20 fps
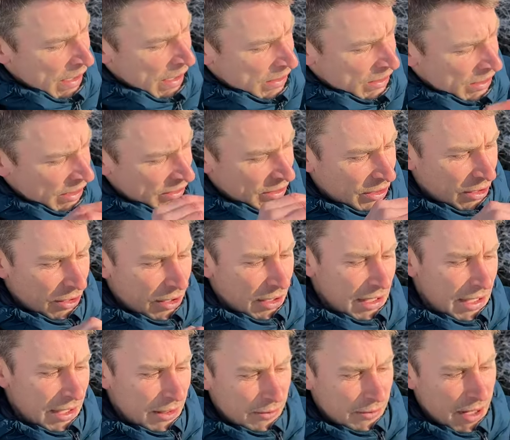So it's got a
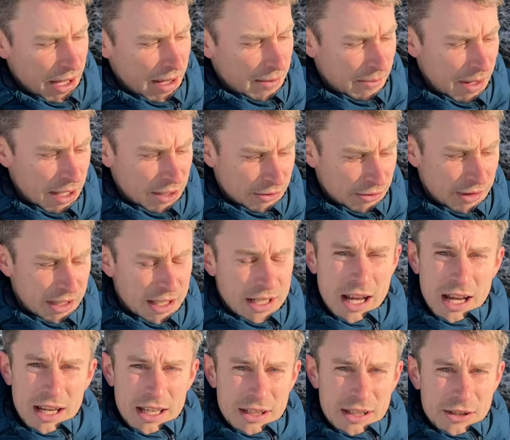little measuring
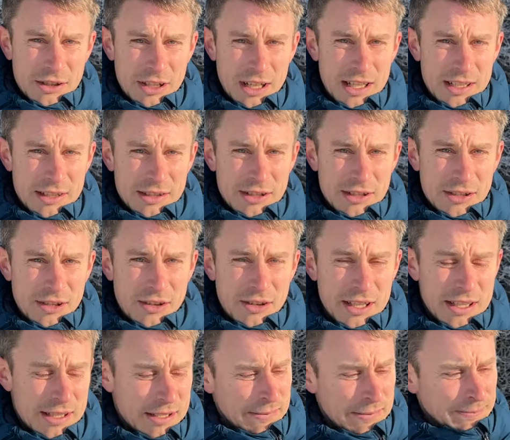gauge
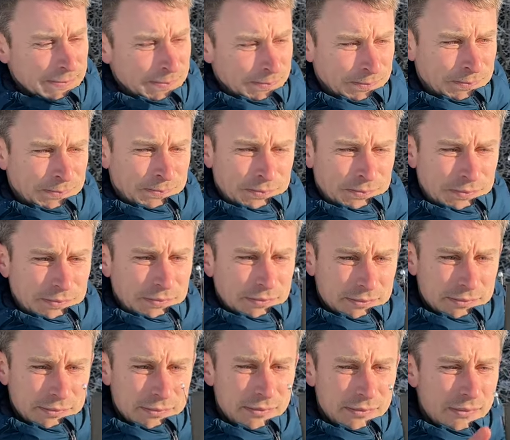inside.
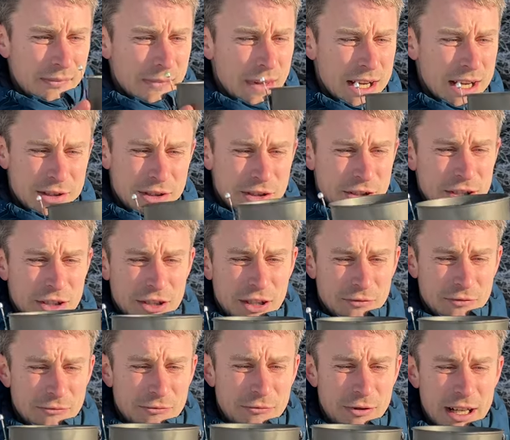It's just a
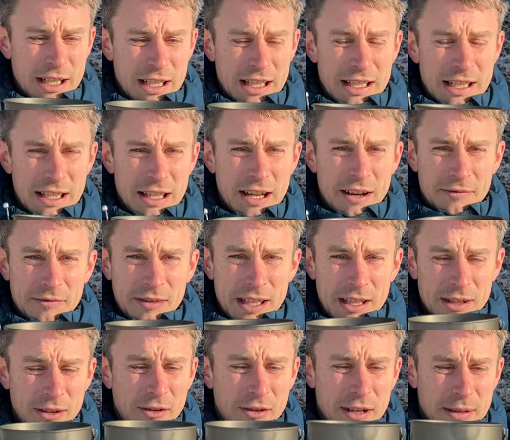really lovely
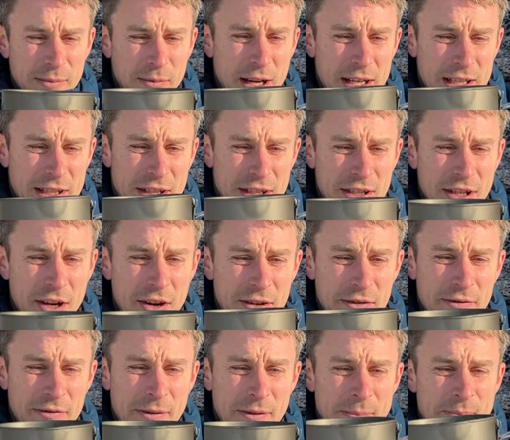lightweight
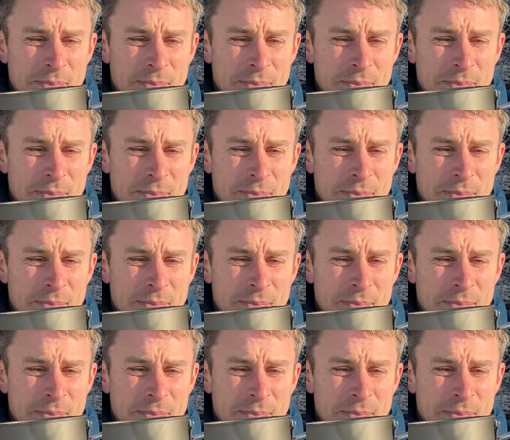stove.